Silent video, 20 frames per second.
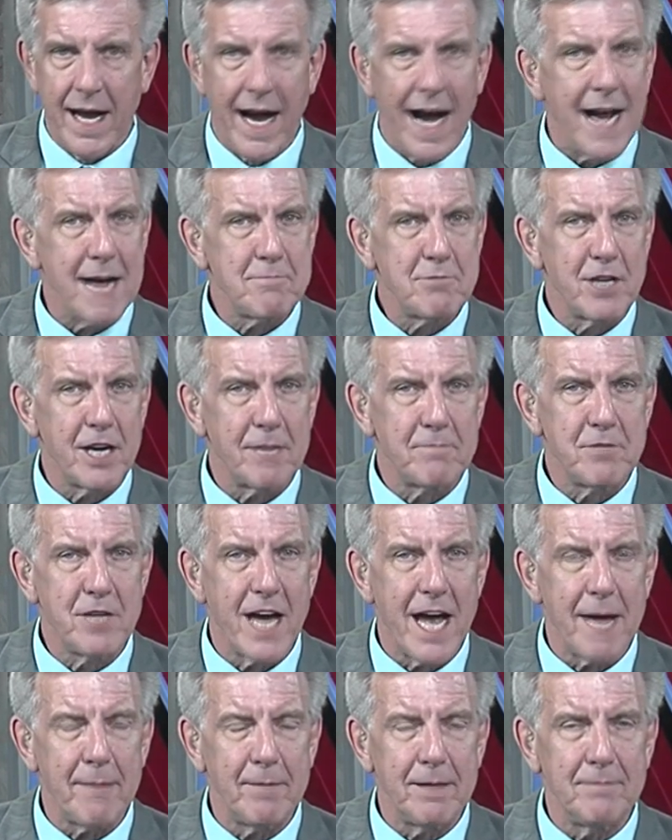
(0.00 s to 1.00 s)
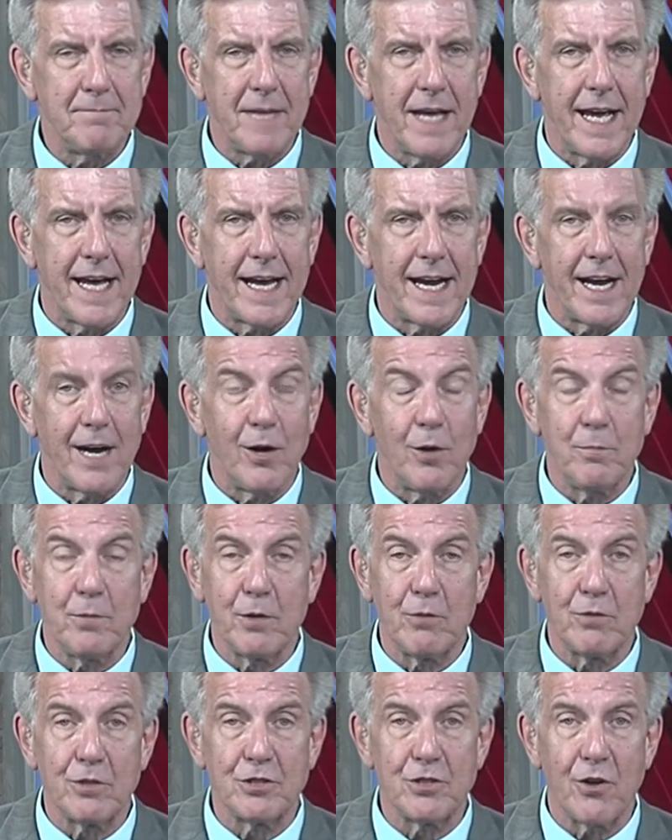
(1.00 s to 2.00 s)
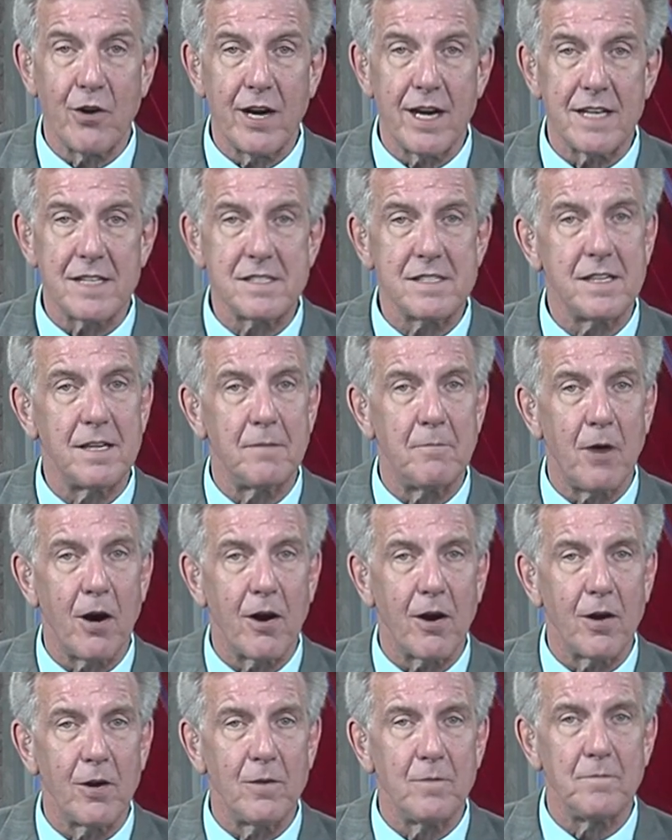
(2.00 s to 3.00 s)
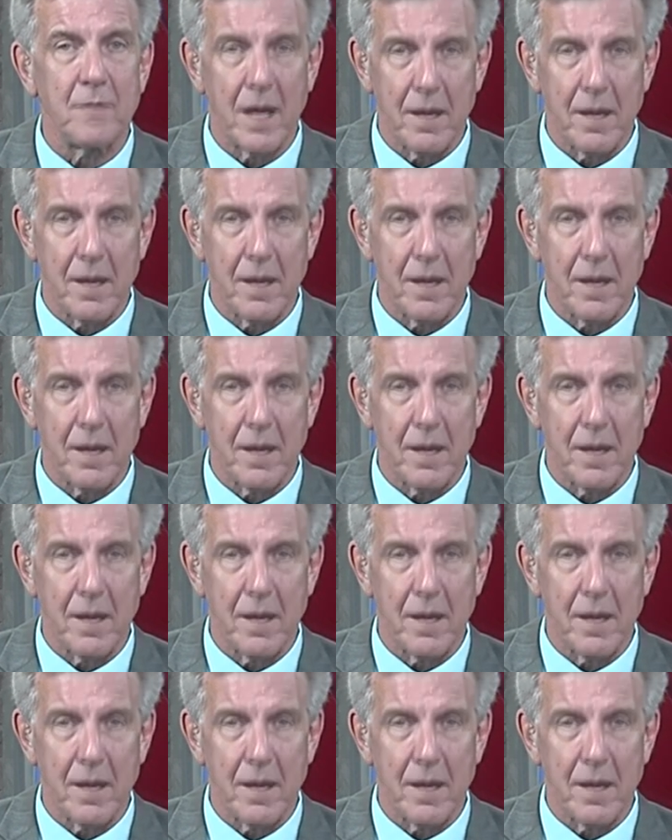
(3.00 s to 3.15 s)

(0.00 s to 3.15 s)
I'm Chip Chapin, and I hope you will join us tomorrow